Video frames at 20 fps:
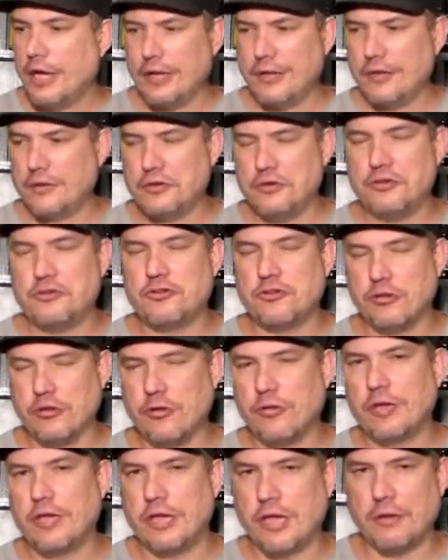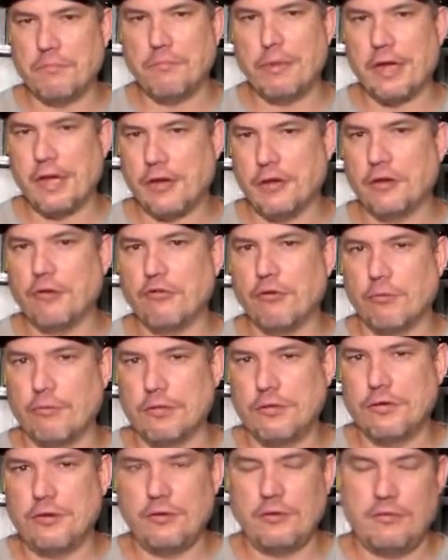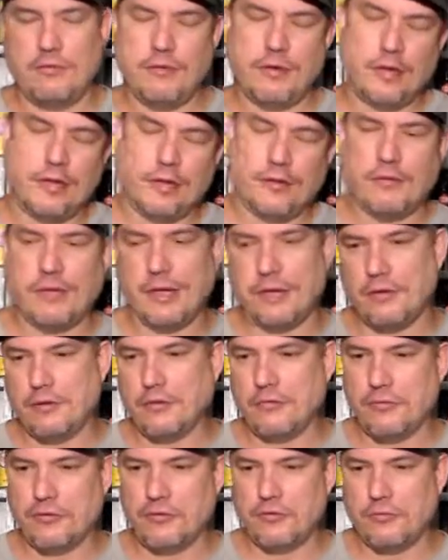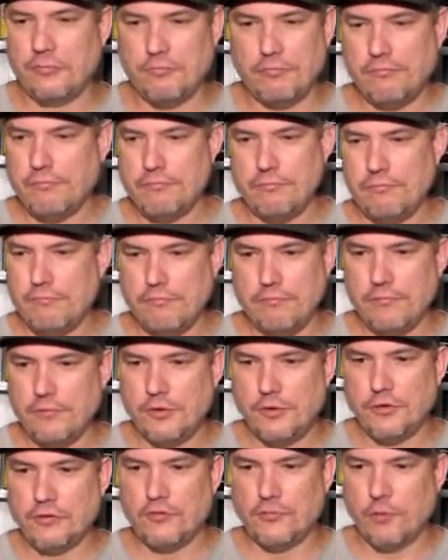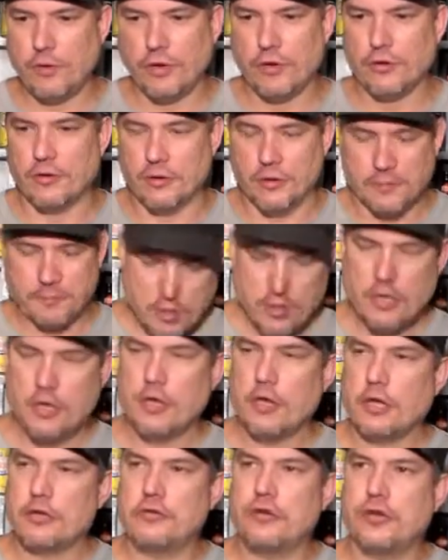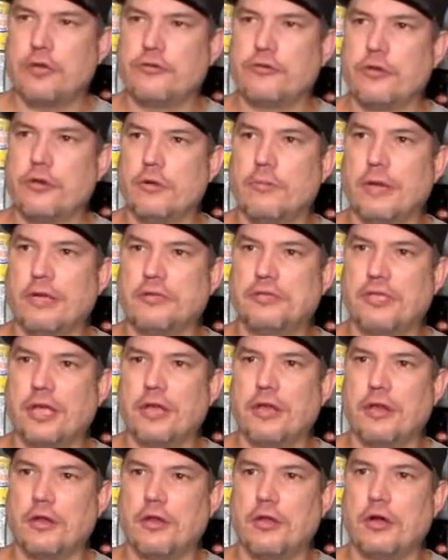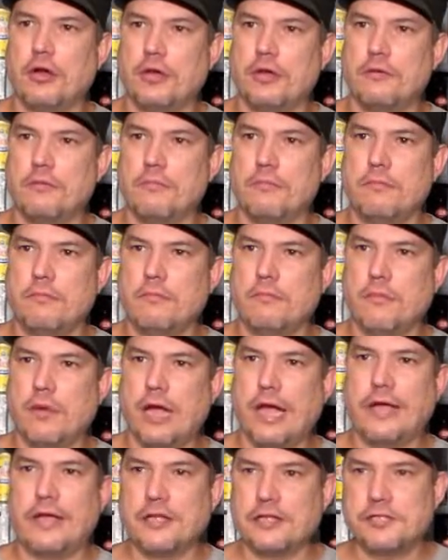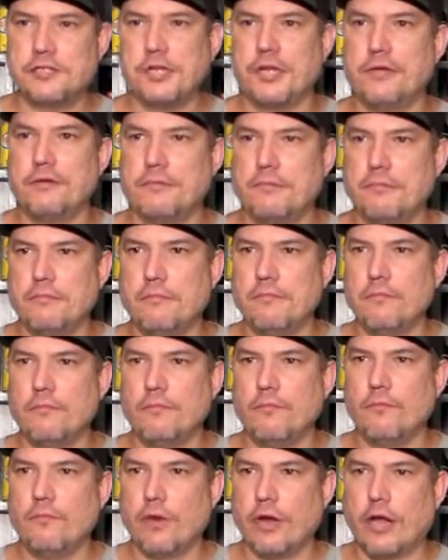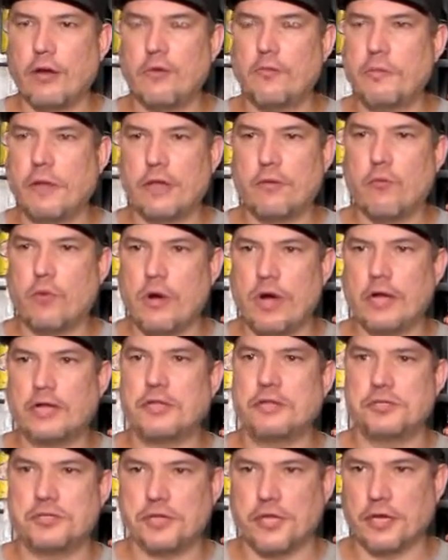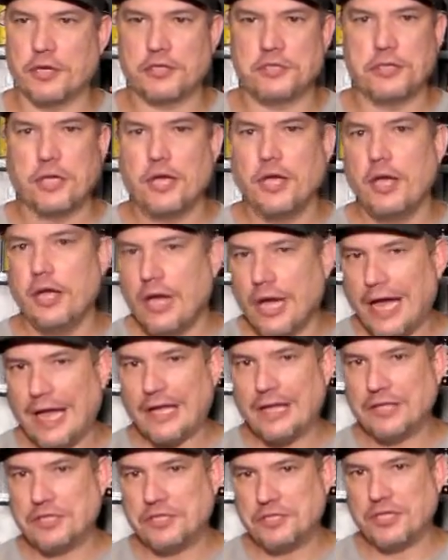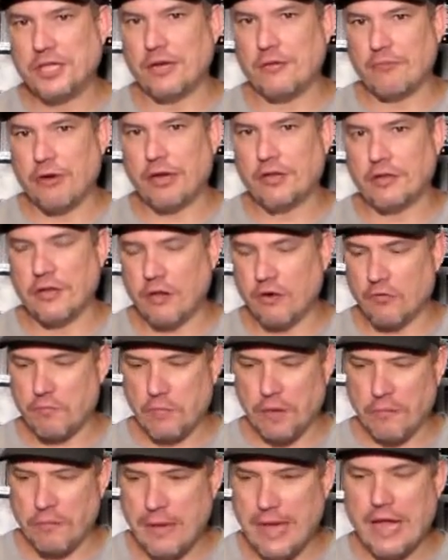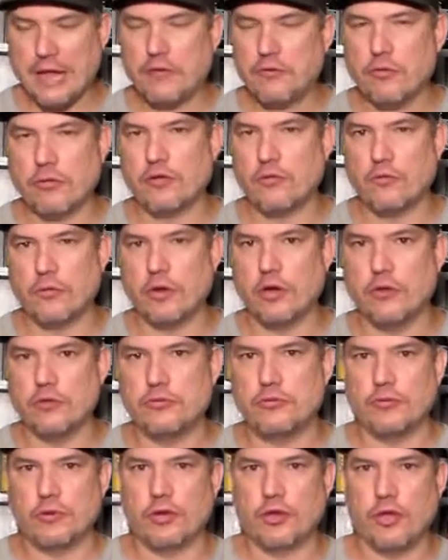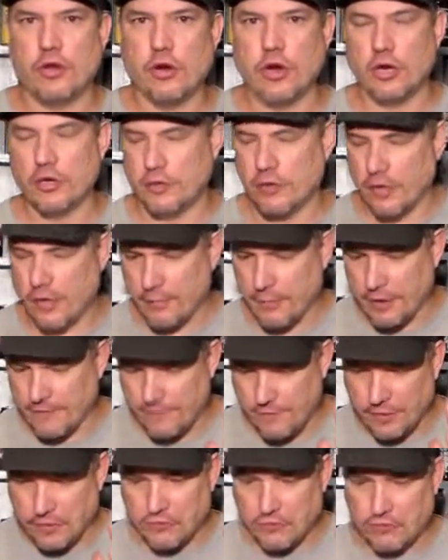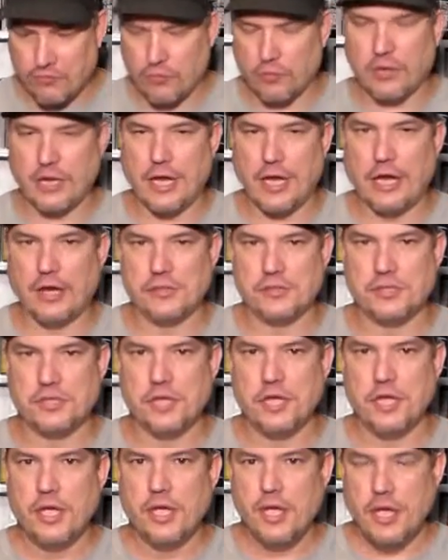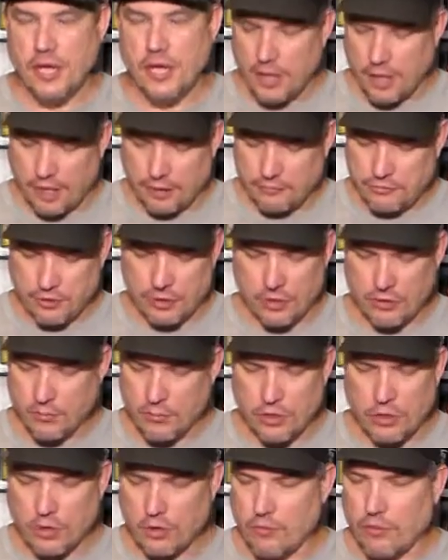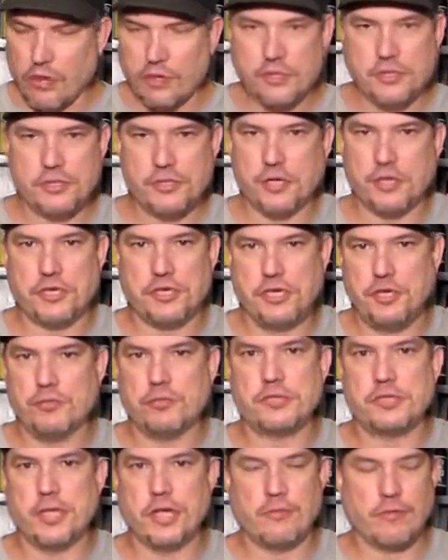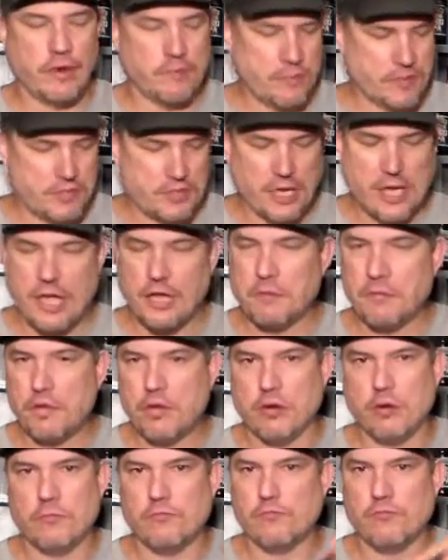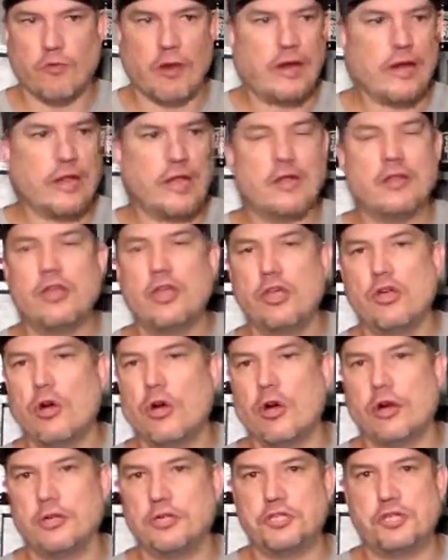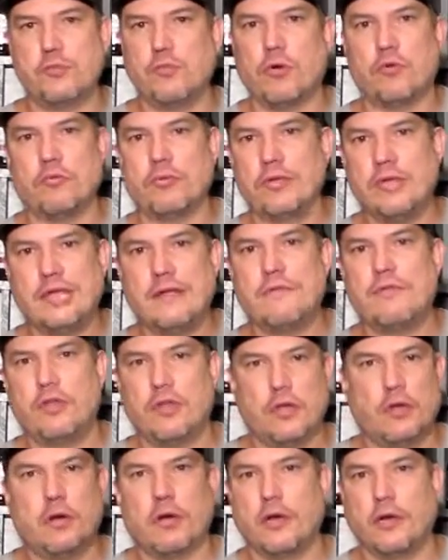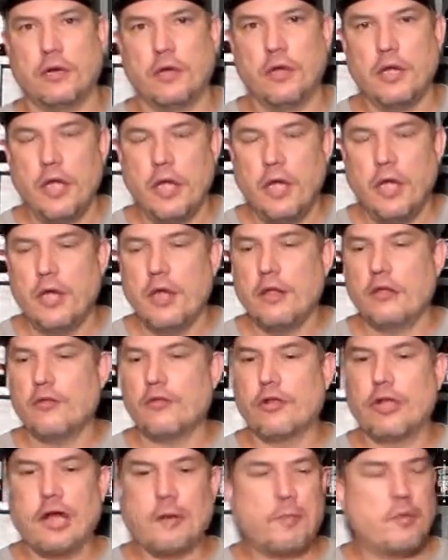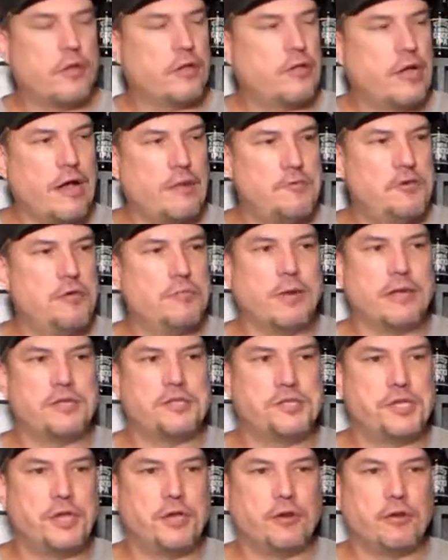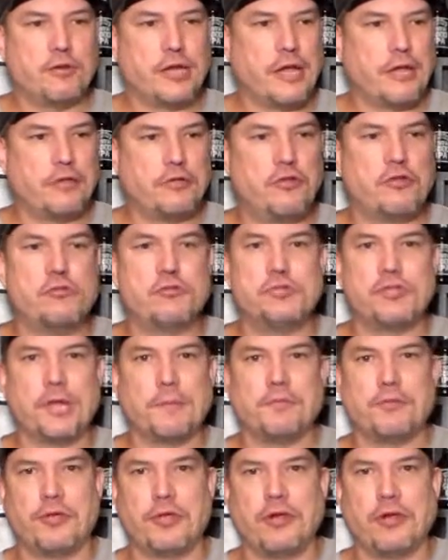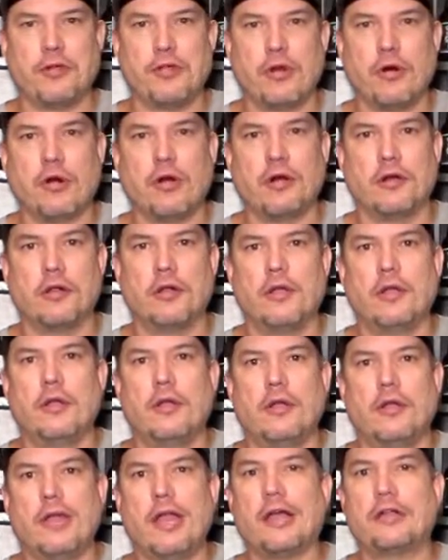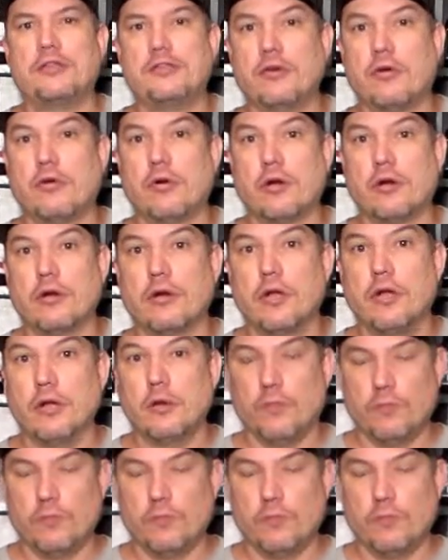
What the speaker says: I think she's slowly getting back into it, but it's just weird. And she is good about staying in the yard. I could sit, when I would make walking sticks, I could sit right there with my back toward the road, toward the yard, and my face toward the house, and I'm sitting there working on a walking stick. She will stay right beside me or right in the yard. She won't leave the yard. There's a couple of times you might see her take 2 steps in a yard next door.